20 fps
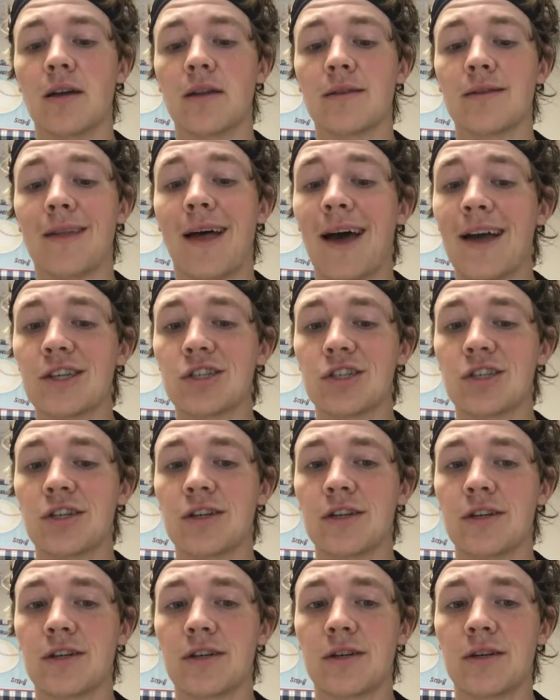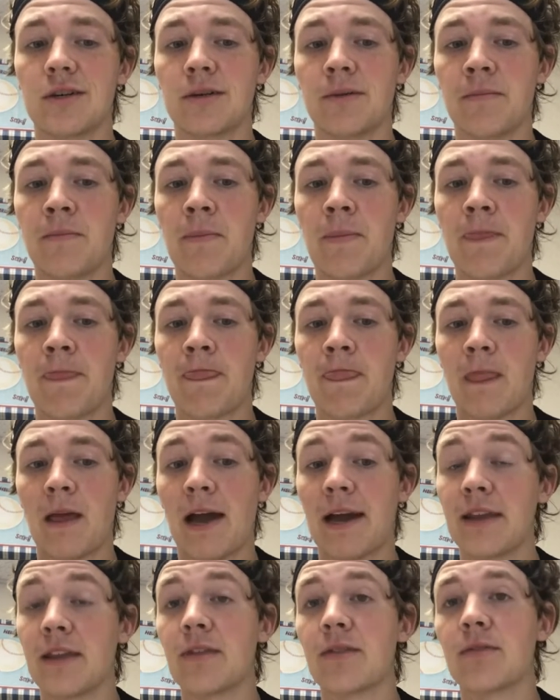Last year,
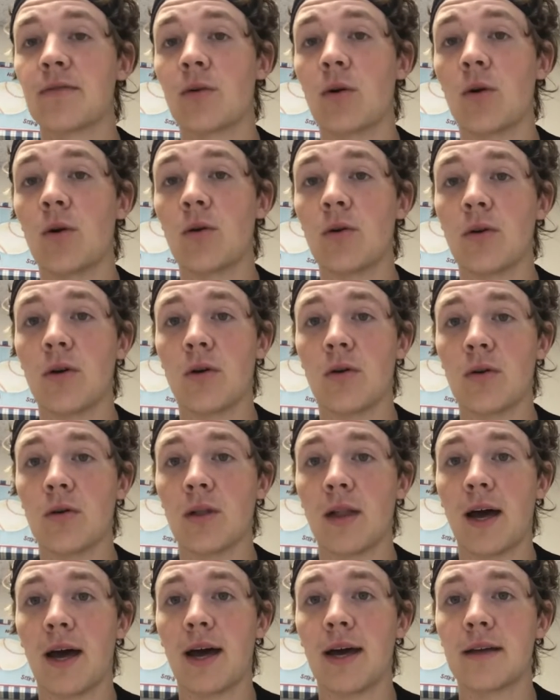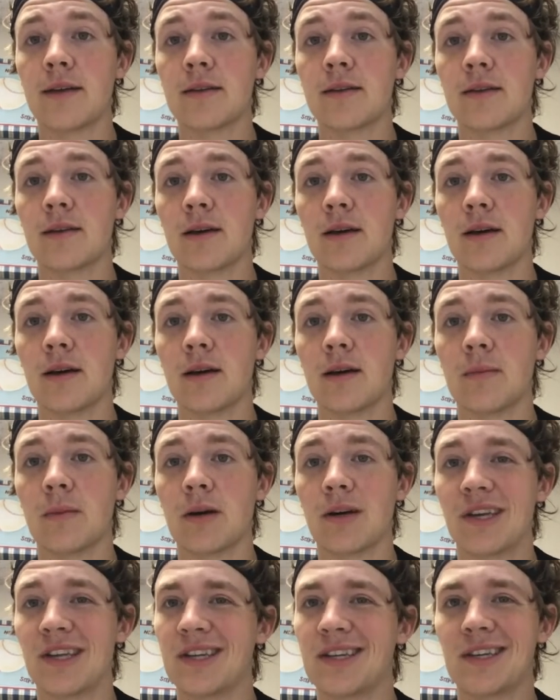I didn't throw a whole lot.
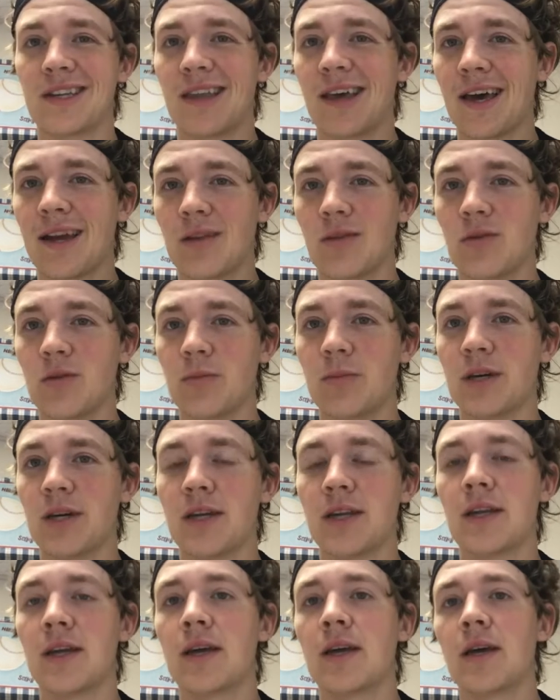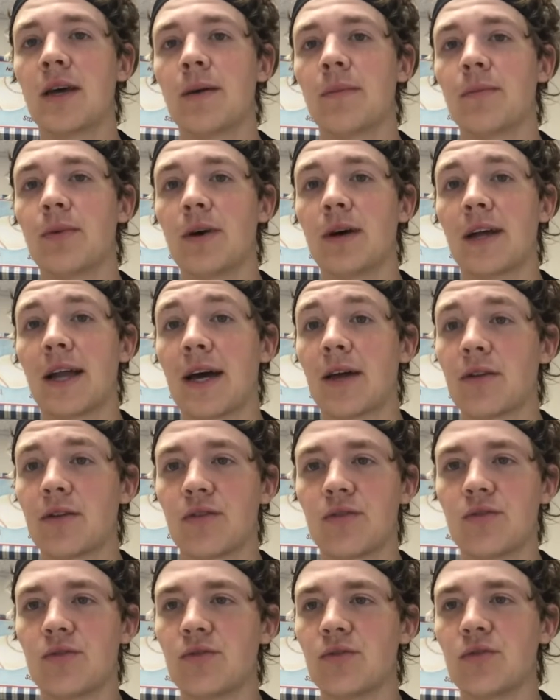I'll get into that a little bit. But I only
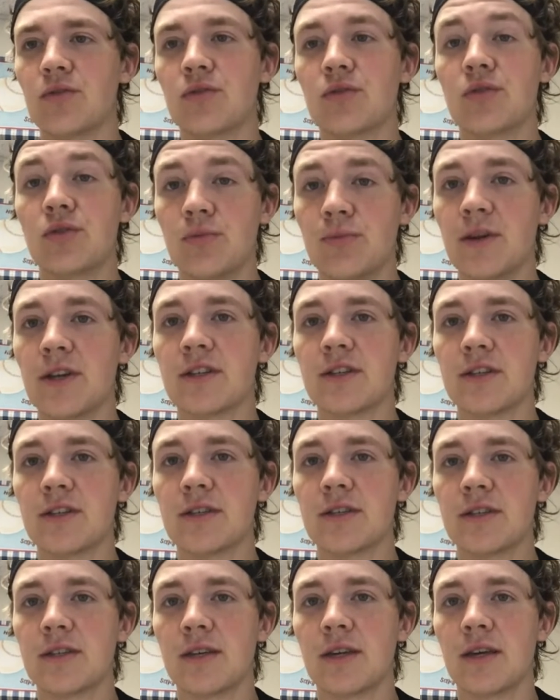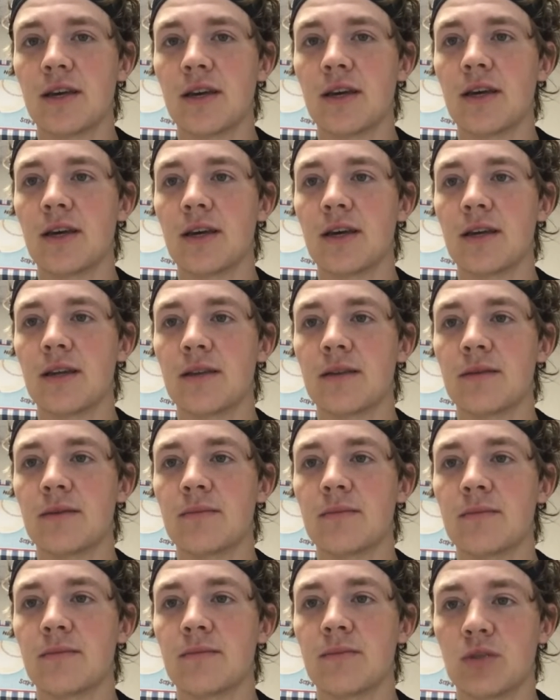threw two pitches, and
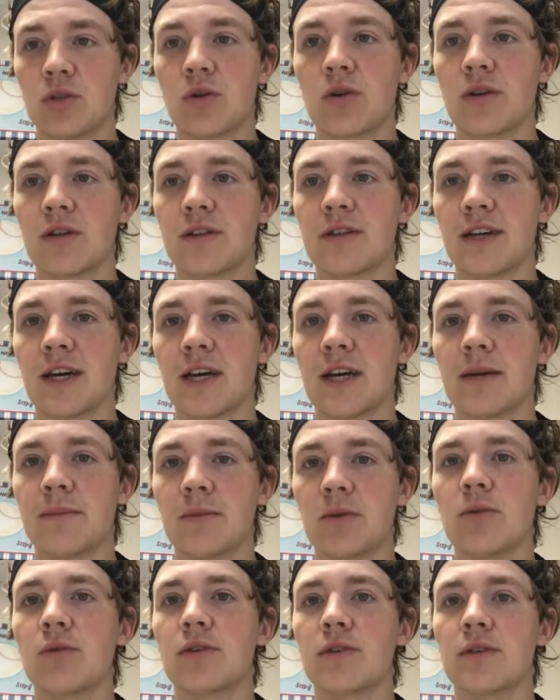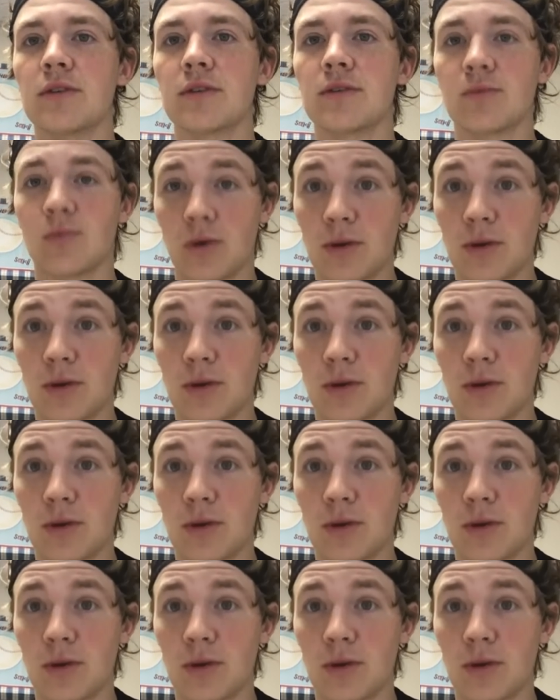majority of the time it was